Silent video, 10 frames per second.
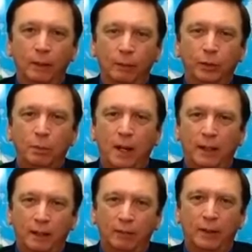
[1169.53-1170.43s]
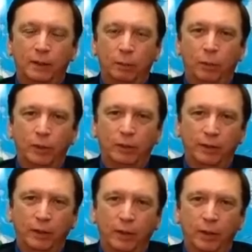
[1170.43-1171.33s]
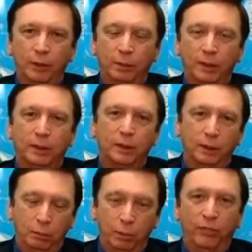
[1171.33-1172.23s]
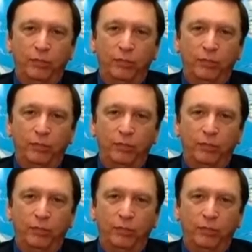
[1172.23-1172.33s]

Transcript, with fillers: Would you mind giving us some words of encouragement to move